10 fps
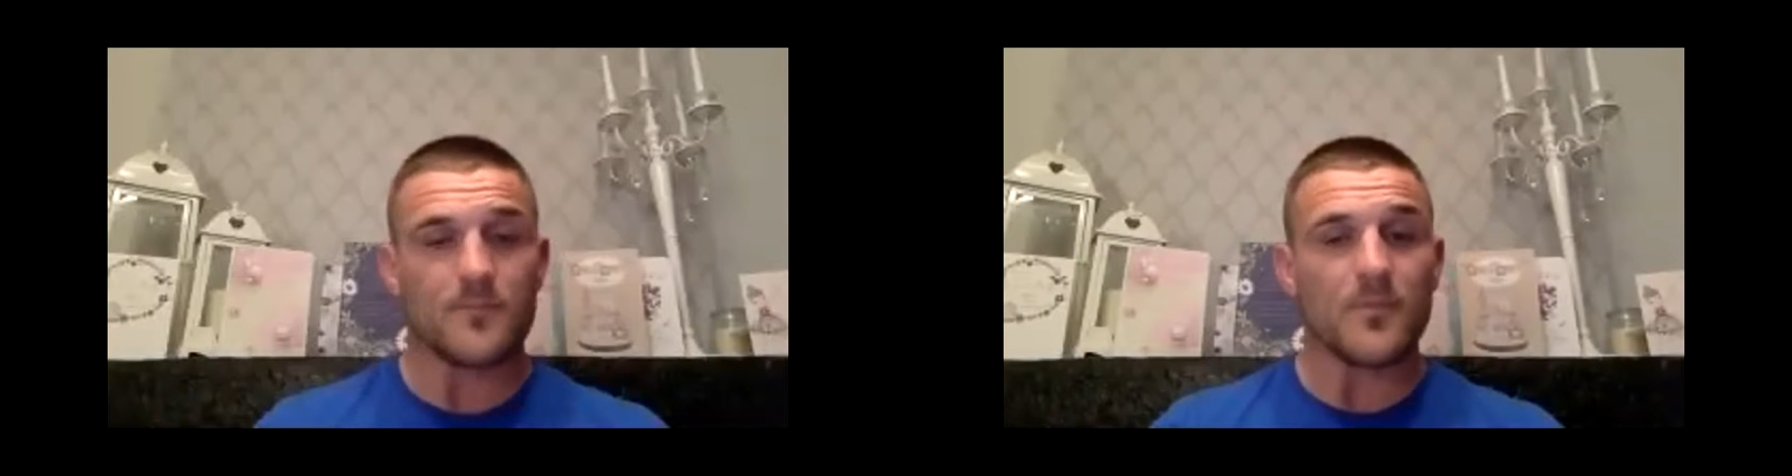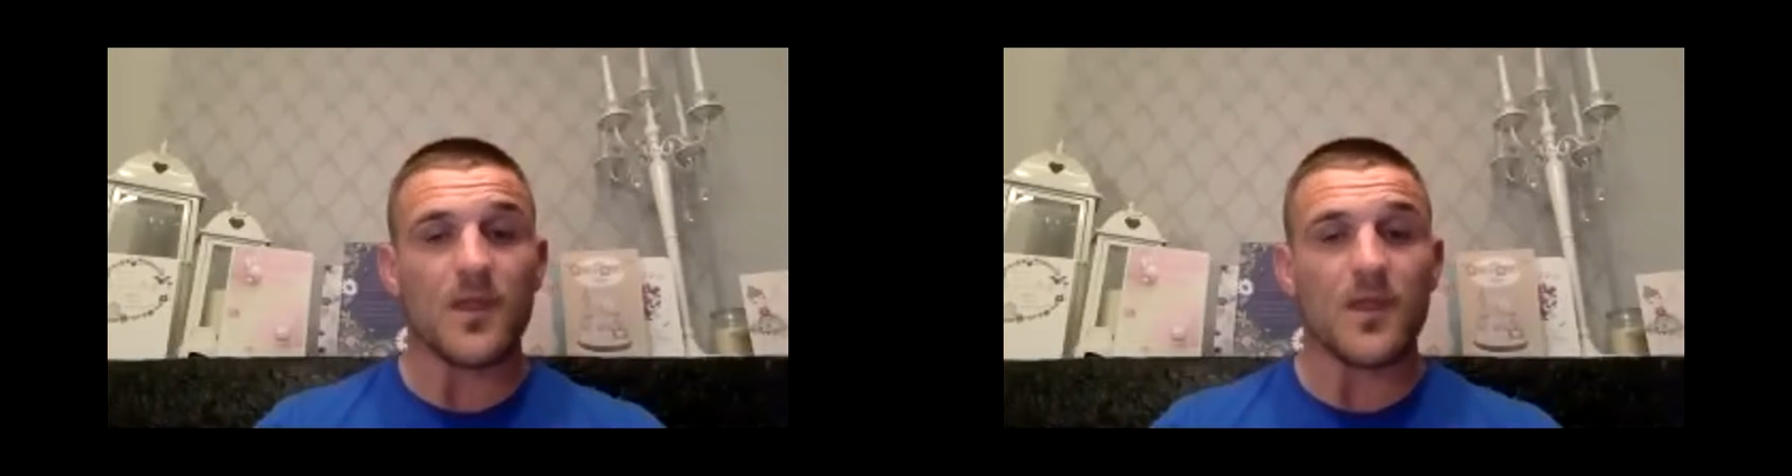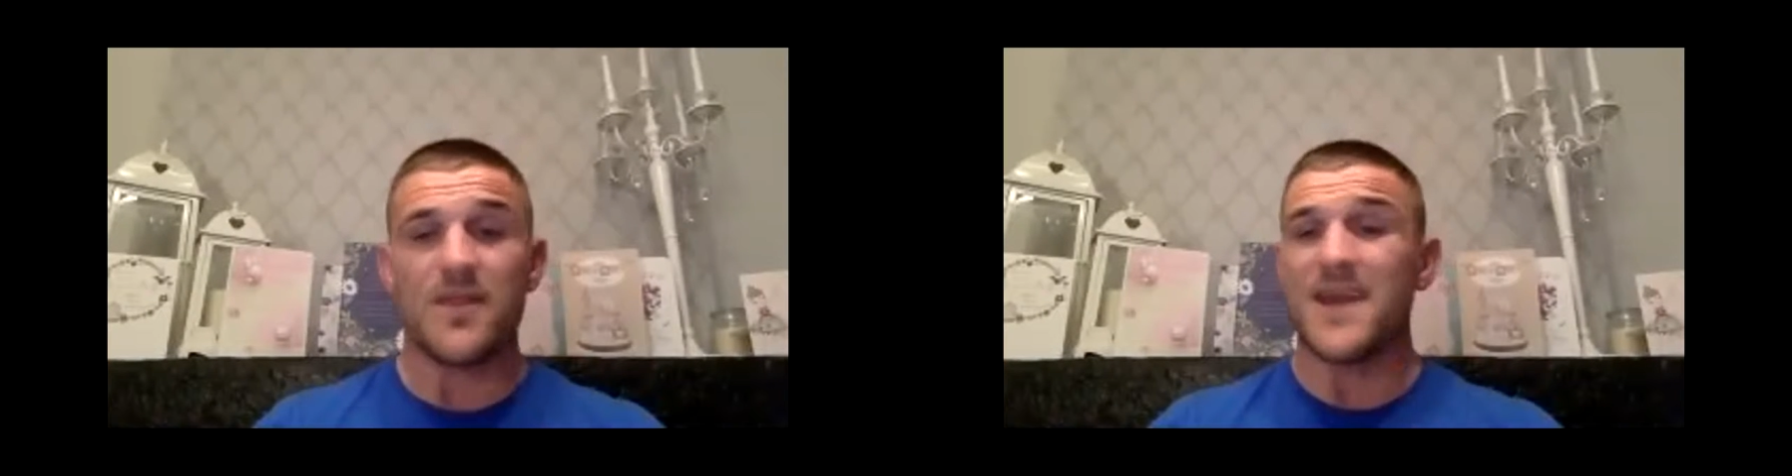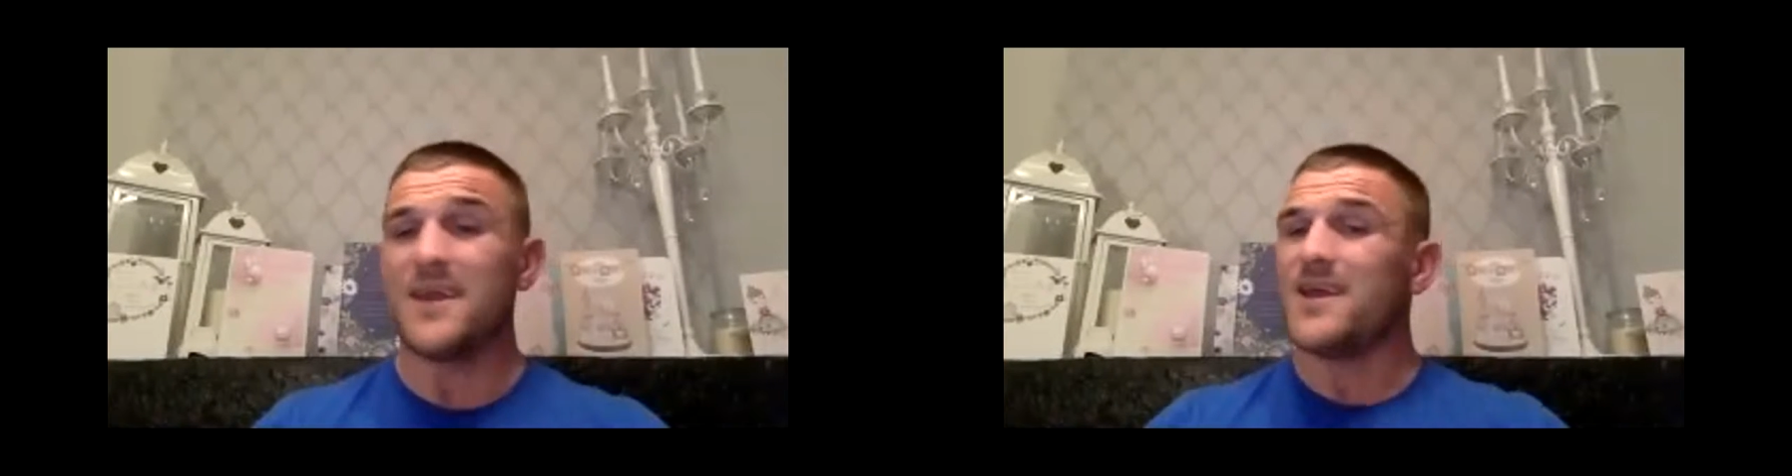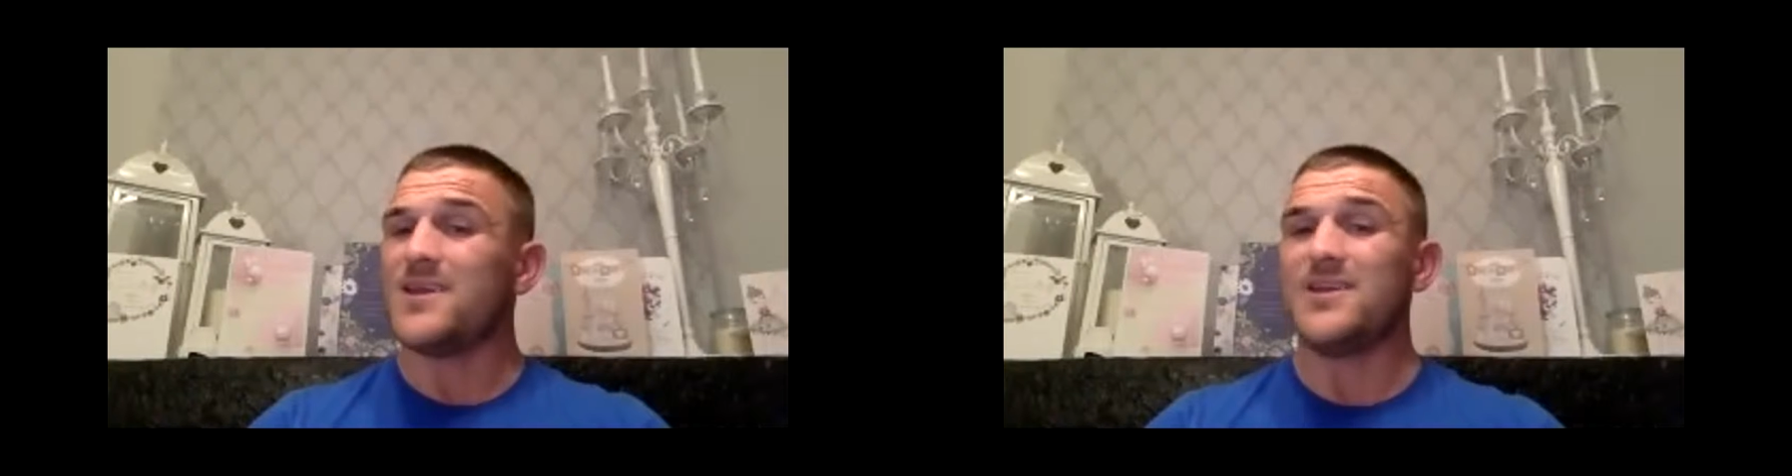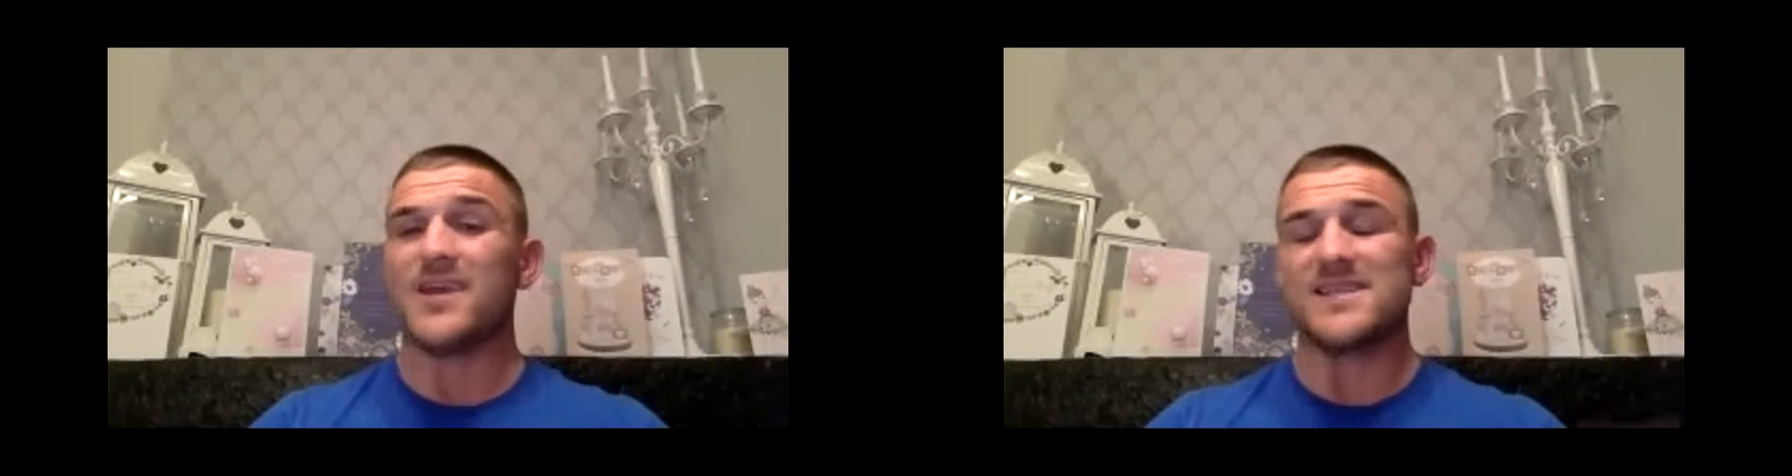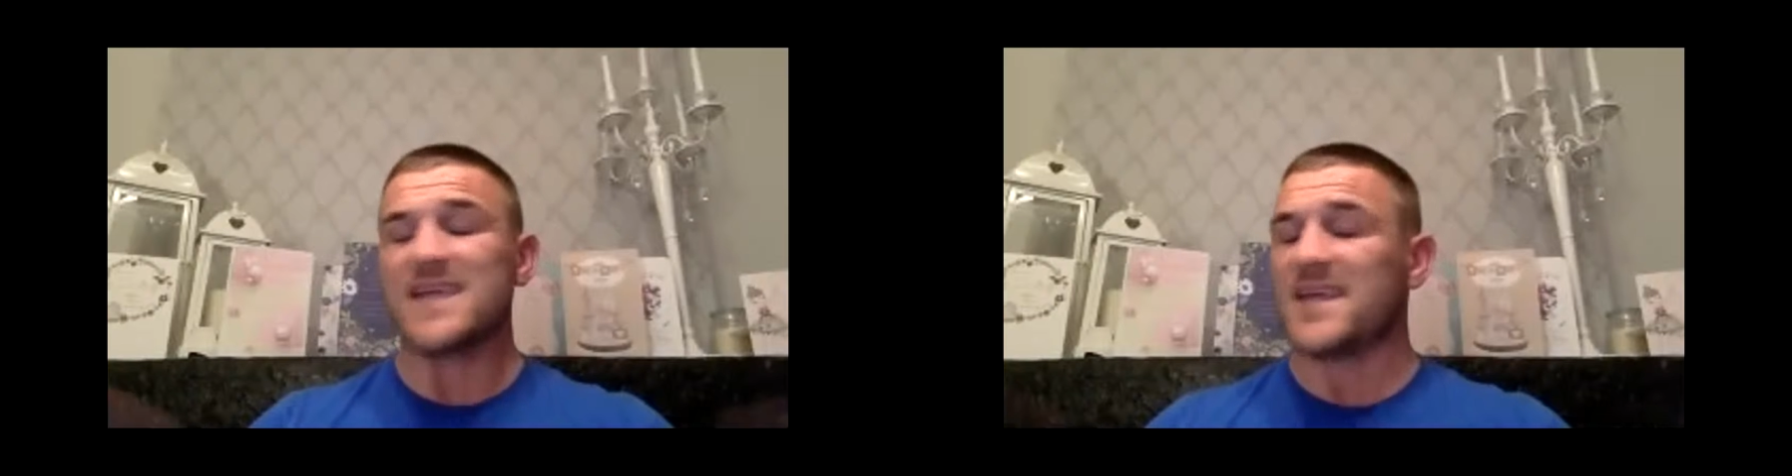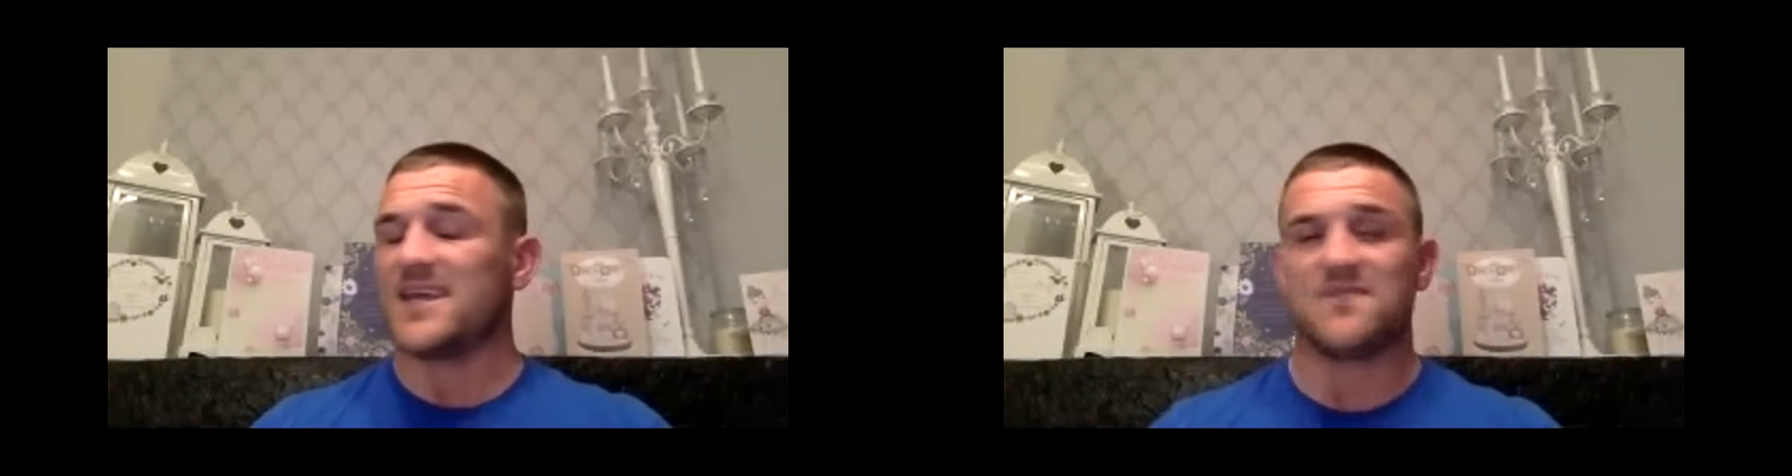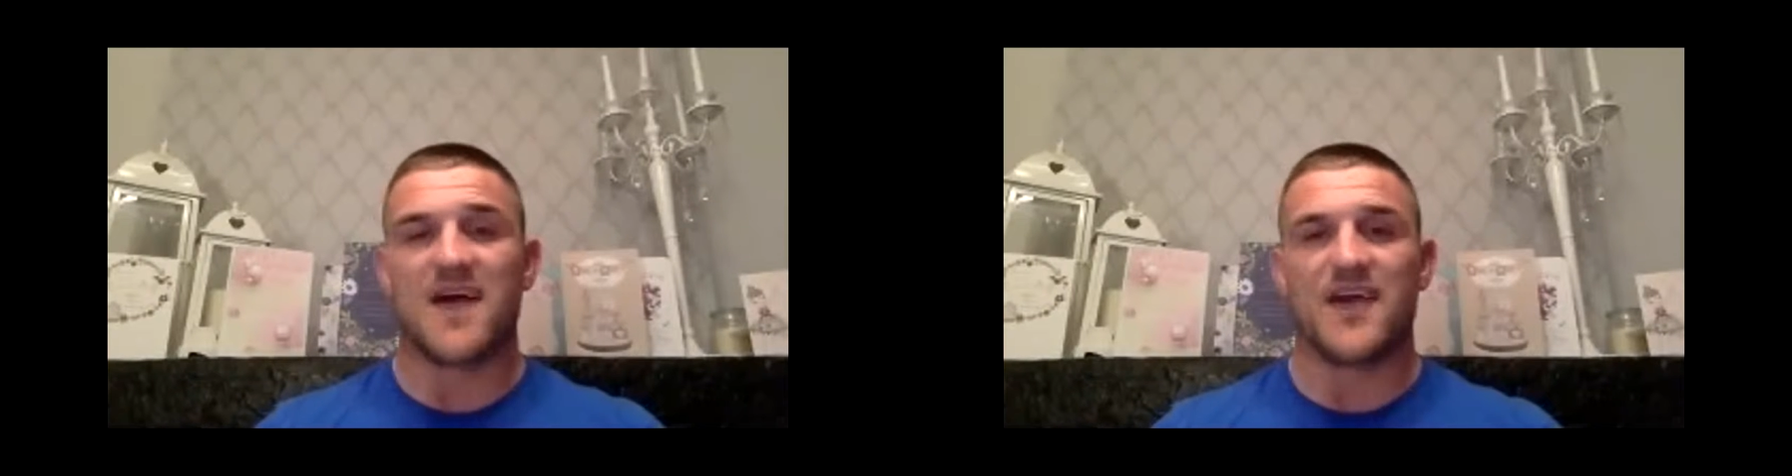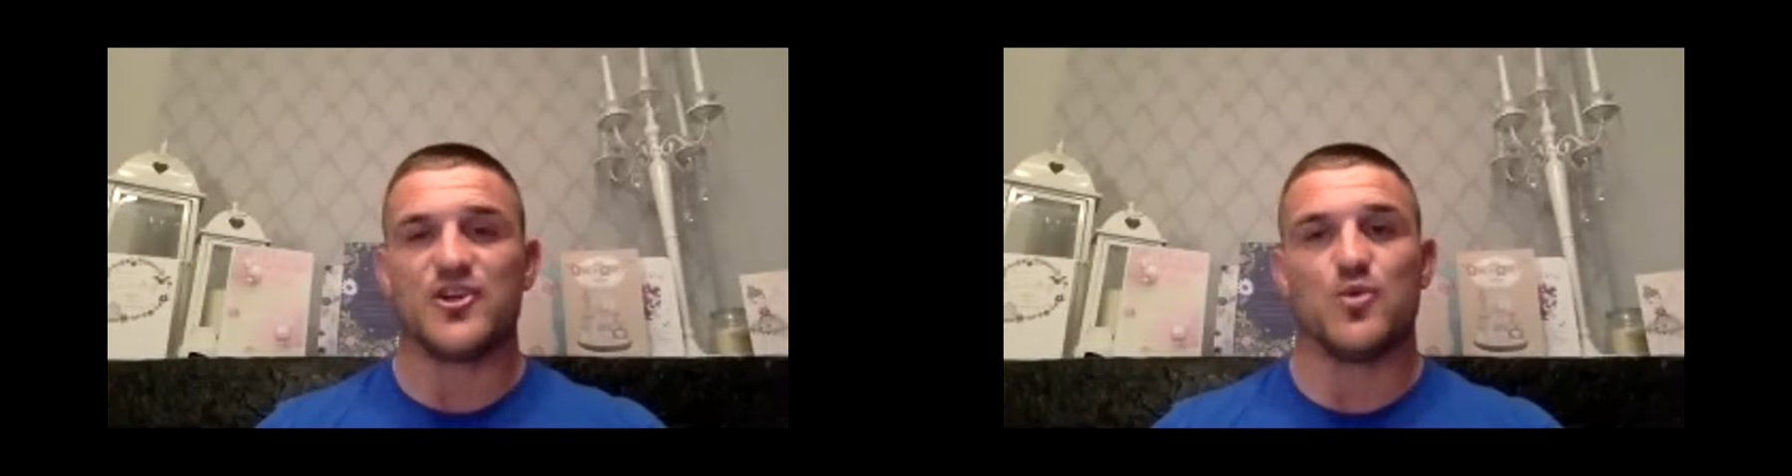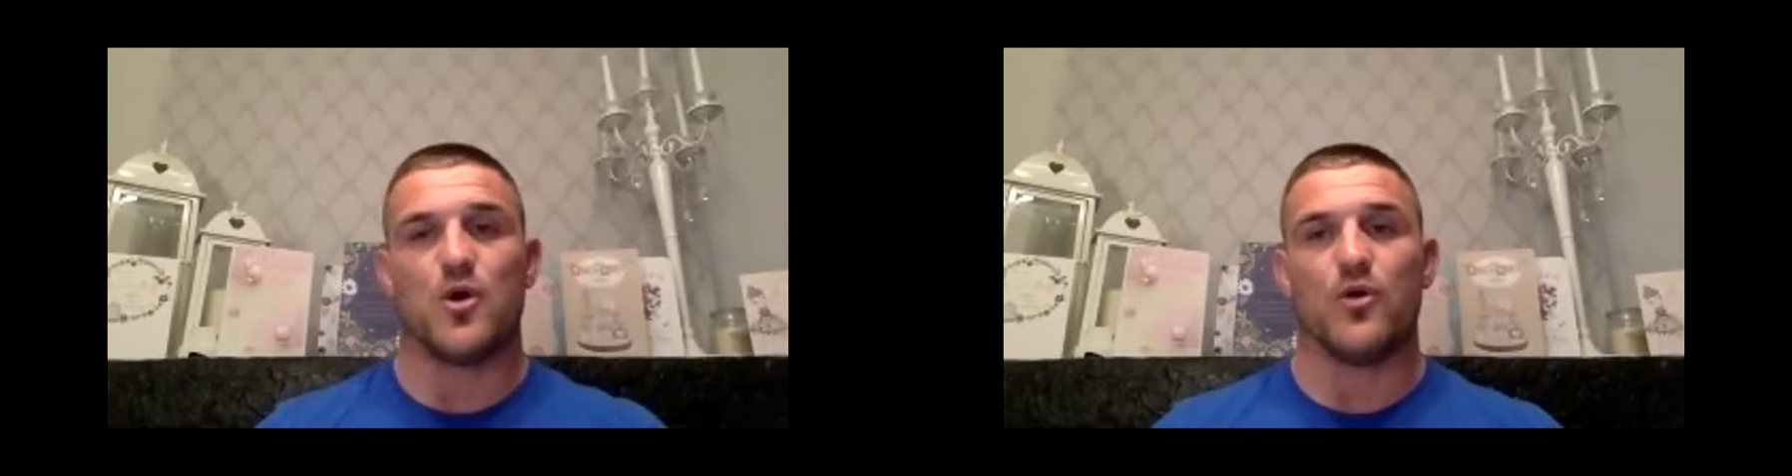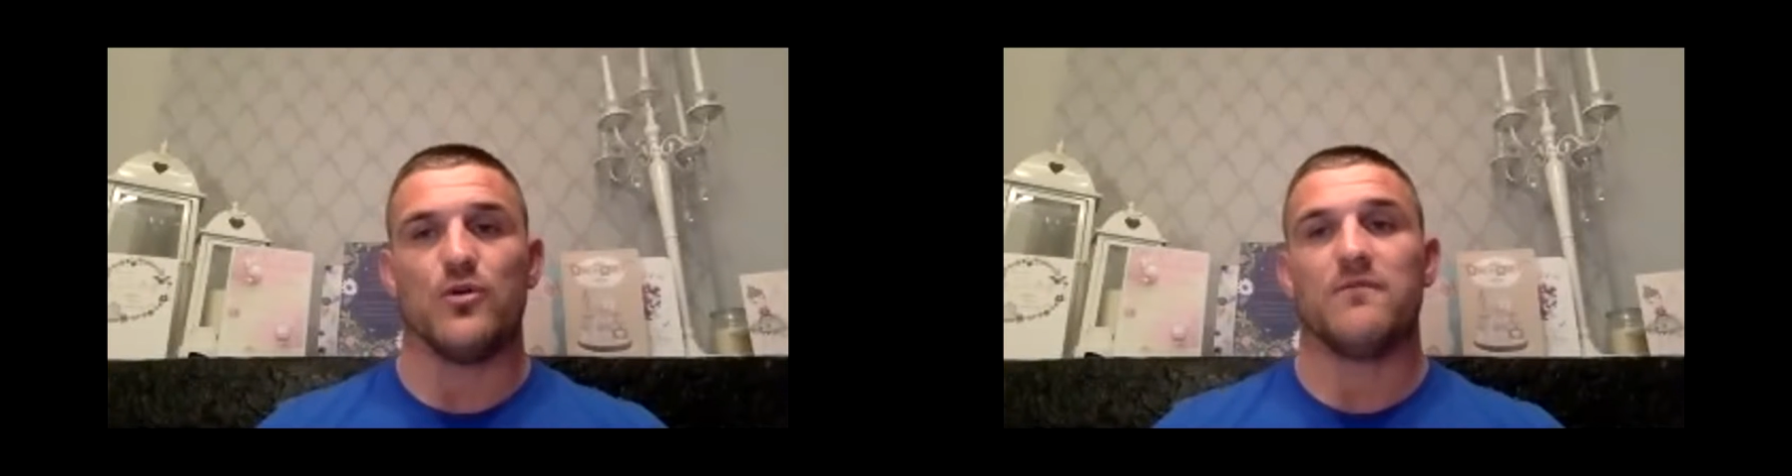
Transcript: and then you can take it as far as you want.